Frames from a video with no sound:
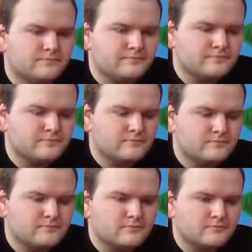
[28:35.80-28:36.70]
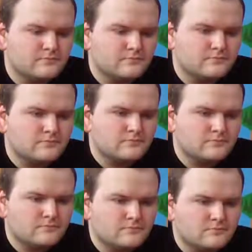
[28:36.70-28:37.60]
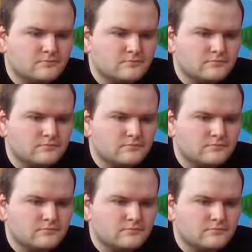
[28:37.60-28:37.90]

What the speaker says: [no speech]